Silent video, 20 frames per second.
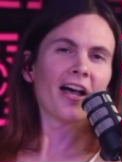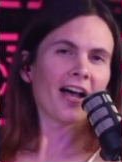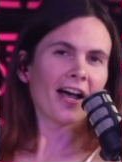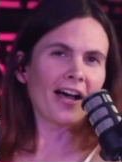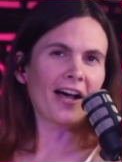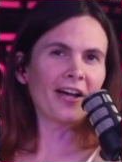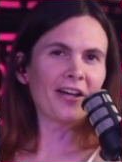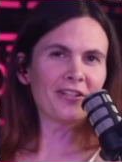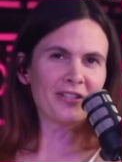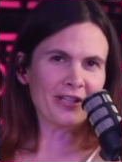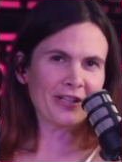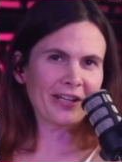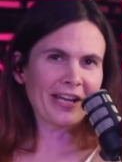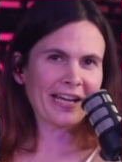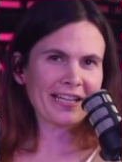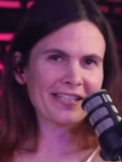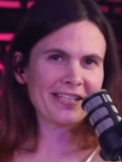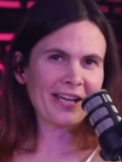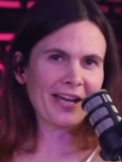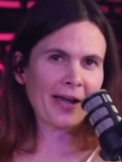Until next
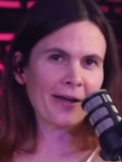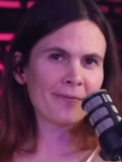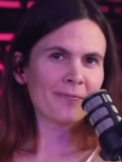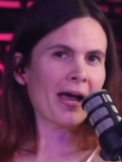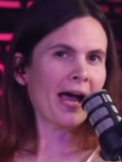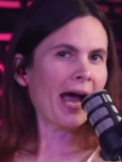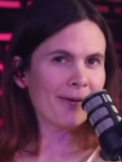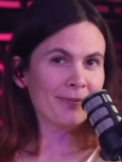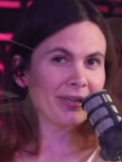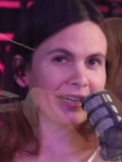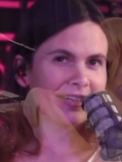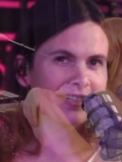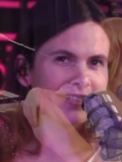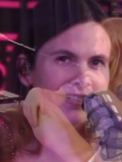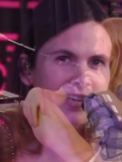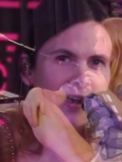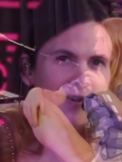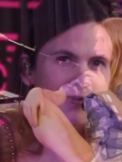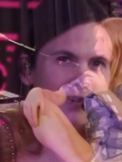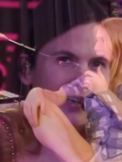time, I'm Nikki
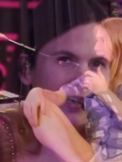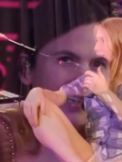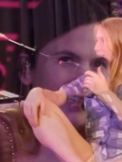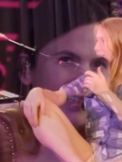Sapphire.